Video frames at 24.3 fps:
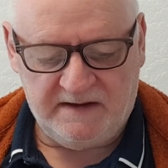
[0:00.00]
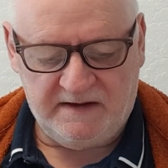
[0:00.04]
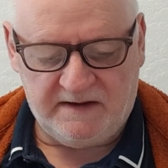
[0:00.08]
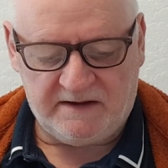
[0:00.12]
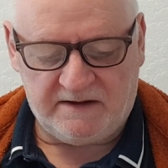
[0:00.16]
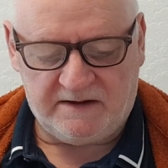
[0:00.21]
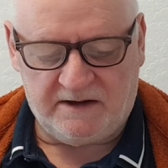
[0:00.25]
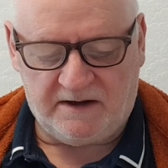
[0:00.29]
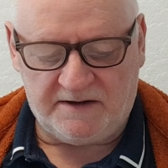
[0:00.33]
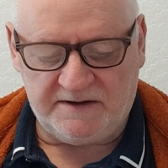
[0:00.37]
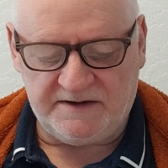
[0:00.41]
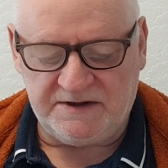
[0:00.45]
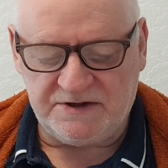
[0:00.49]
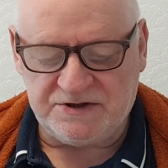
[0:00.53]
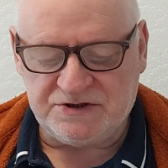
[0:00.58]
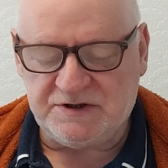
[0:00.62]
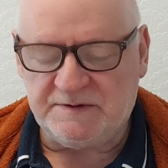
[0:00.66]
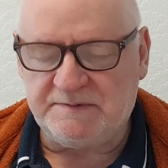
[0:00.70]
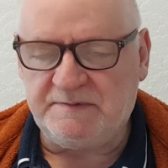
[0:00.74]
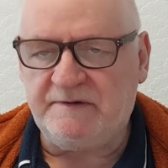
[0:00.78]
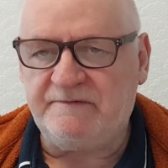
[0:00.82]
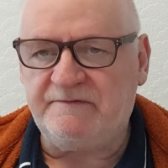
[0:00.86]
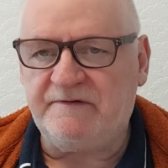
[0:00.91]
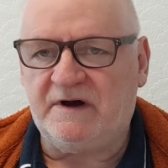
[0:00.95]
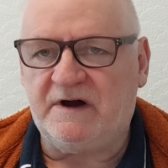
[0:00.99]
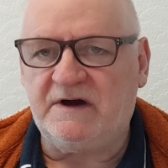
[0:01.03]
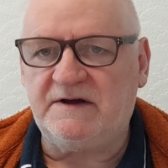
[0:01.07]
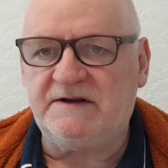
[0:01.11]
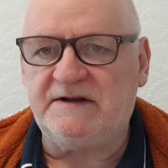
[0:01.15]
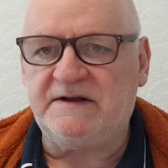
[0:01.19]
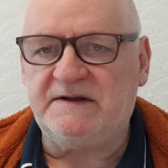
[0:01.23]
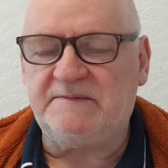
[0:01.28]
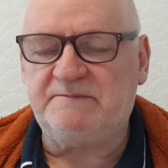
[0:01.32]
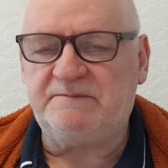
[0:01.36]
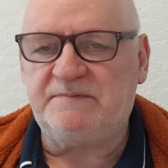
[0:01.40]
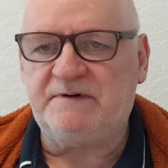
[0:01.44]
Guarding should be
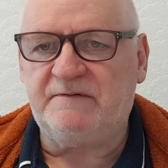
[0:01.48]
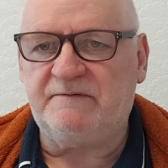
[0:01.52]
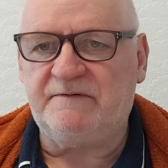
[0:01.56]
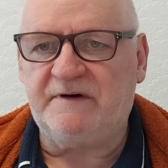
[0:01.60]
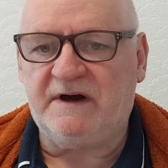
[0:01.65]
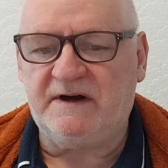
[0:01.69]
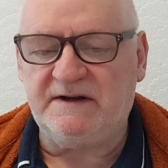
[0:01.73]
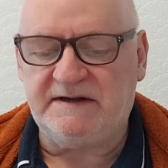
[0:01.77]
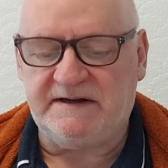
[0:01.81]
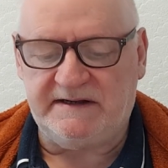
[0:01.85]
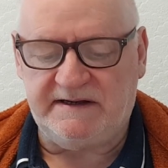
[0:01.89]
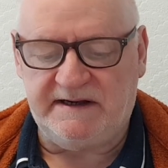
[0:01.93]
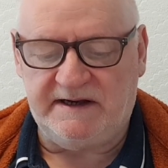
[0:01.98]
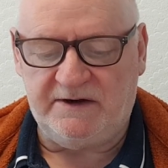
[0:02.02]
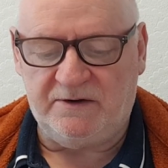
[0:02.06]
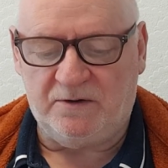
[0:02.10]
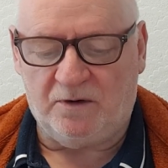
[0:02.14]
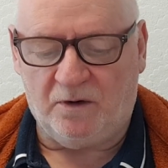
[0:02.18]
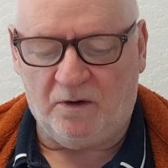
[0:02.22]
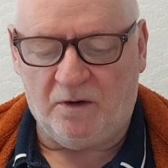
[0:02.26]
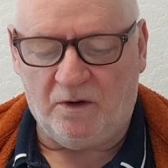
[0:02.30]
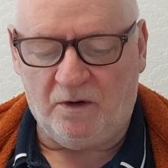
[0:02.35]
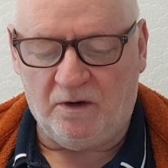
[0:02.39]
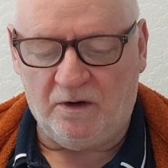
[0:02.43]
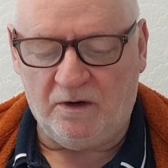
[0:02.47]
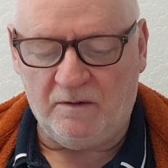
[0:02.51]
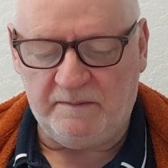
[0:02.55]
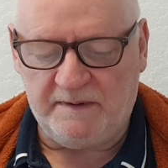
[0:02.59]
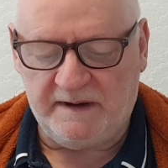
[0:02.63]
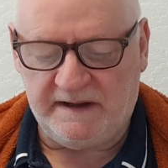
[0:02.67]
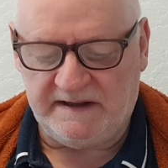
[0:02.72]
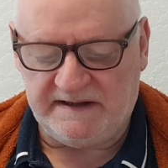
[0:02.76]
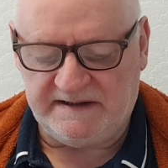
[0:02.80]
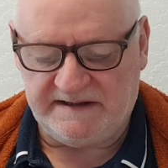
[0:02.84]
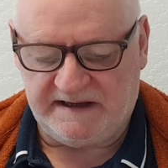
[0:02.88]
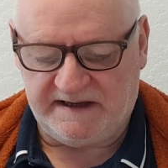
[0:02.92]
provided in all
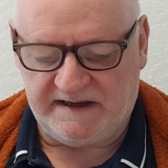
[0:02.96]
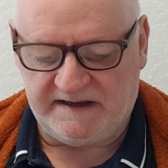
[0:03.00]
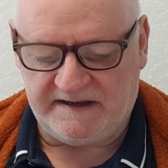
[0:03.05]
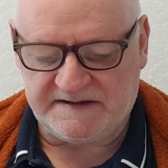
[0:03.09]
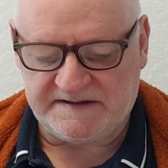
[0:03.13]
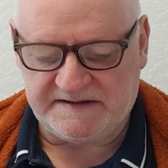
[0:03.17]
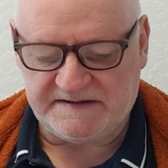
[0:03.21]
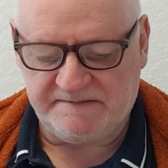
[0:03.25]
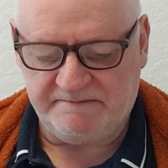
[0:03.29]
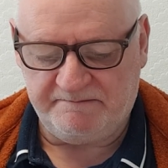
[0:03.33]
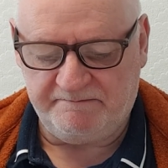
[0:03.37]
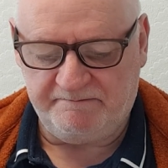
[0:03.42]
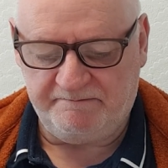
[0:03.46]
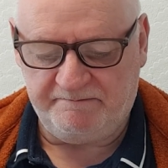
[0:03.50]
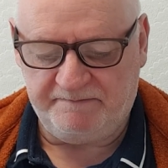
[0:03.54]
buildings.